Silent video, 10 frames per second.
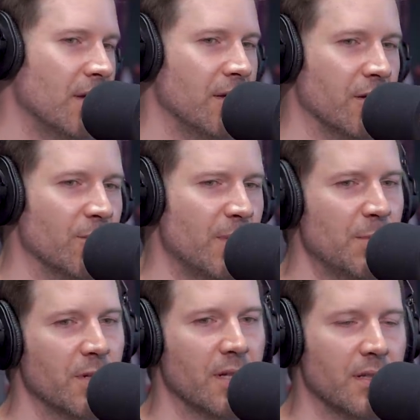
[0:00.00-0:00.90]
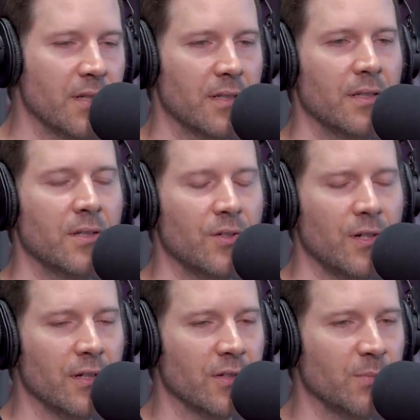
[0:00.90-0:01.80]
You know, people get addicted to
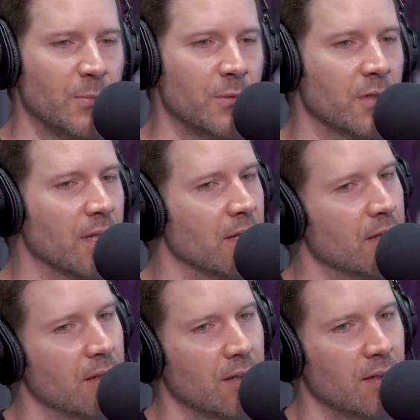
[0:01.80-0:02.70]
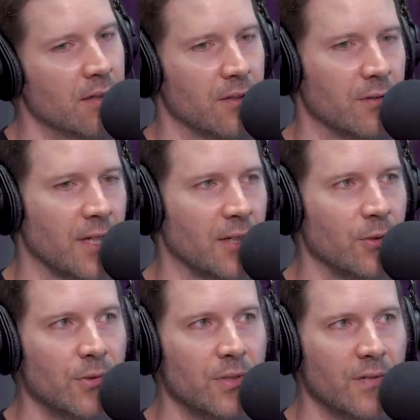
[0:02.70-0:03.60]
drugs. People get you know they
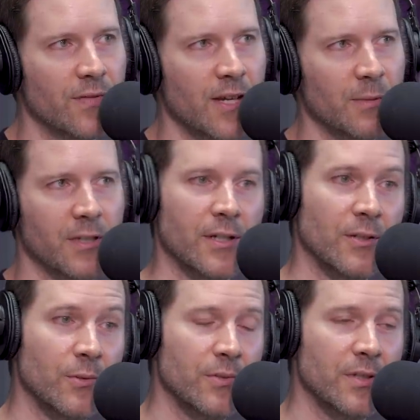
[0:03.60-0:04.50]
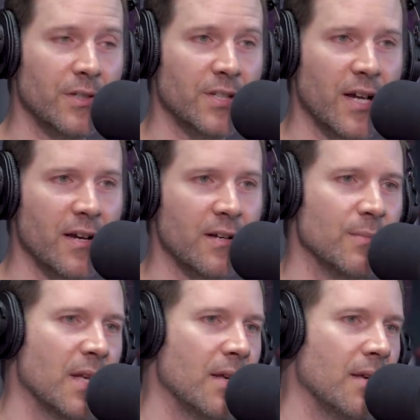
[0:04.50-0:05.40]
lose their family, they lose their
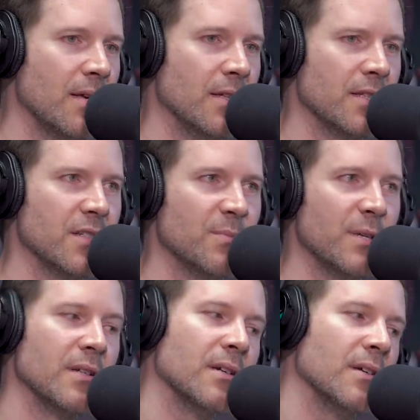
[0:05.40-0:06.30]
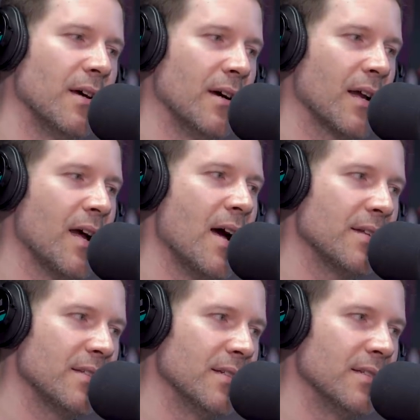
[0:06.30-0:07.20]
job. This has been a a
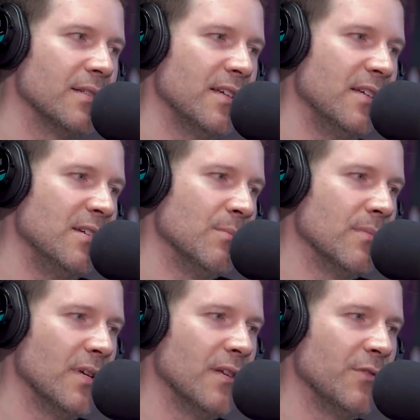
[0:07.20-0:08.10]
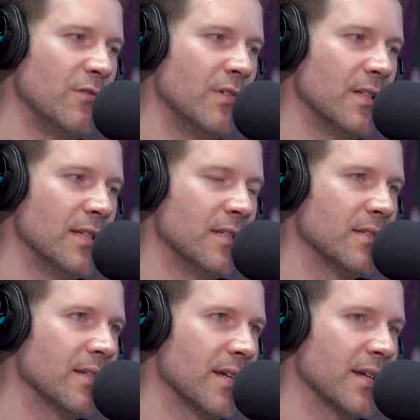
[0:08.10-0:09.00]
constant theme if you really
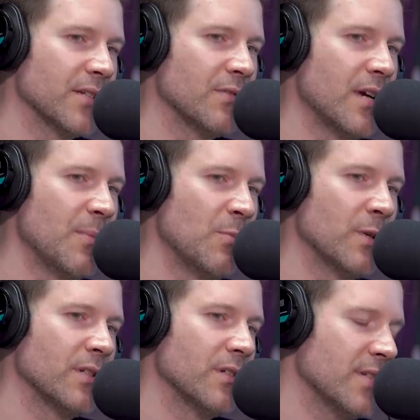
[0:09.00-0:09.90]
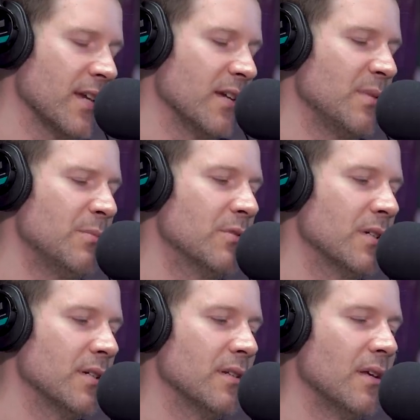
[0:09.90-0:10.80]
listen to gangster rap and what they're saying. People
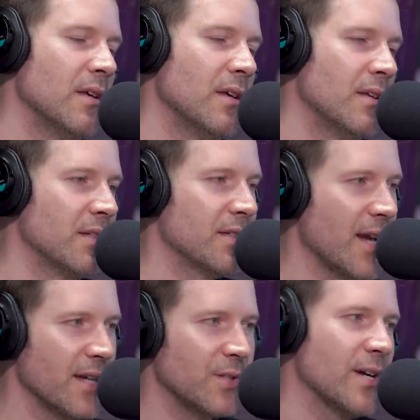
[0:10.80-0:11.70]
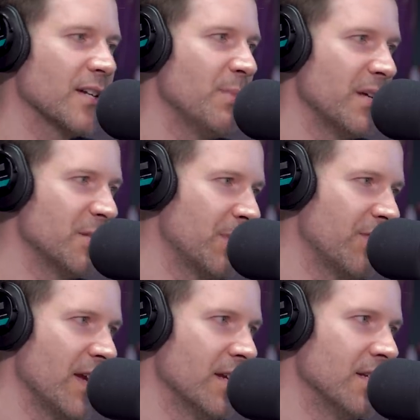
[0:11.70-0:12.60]
get sidetracked by the
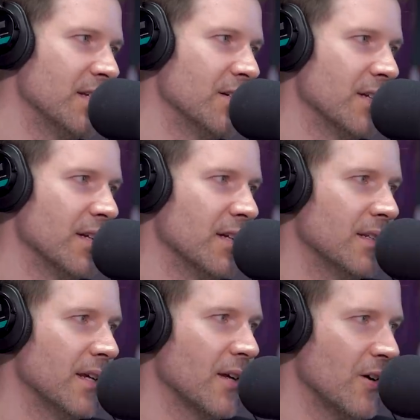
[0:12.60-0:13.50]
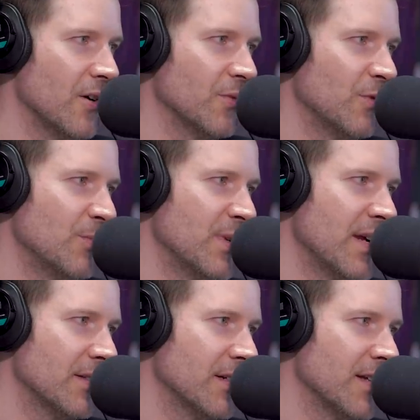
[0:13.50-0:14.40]
profanity or they, they called a woman
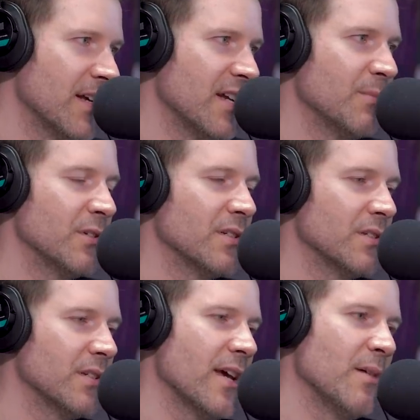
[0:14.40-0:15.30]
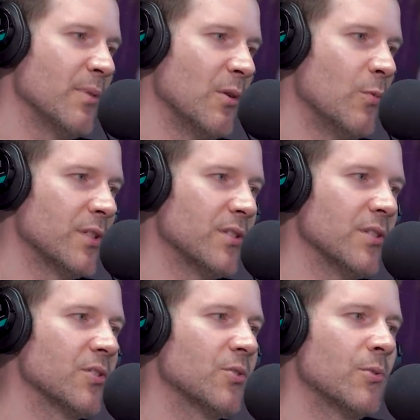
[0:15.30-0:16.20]
out their name or this or that. But what's
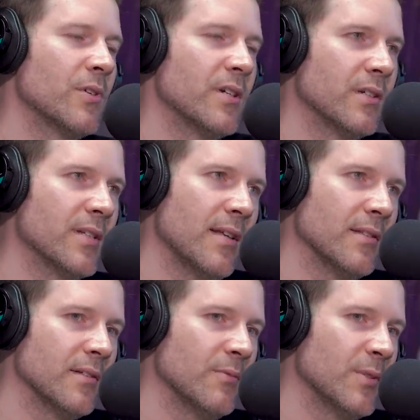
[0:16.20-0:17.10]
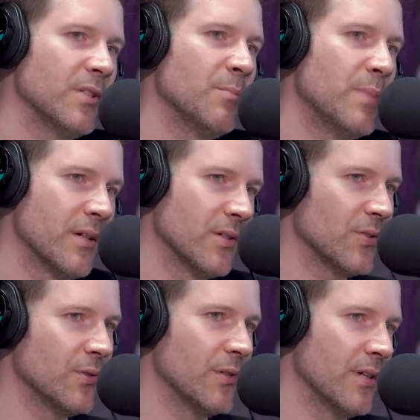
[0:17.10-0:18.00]
the story they're telling? What's the bigger
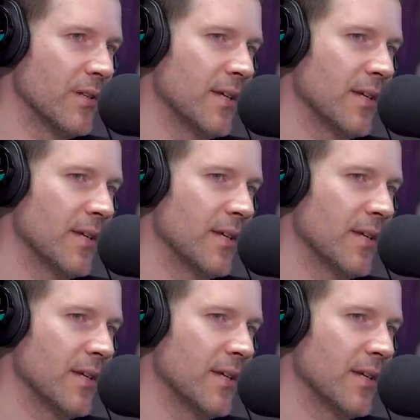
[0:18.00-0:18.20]
story?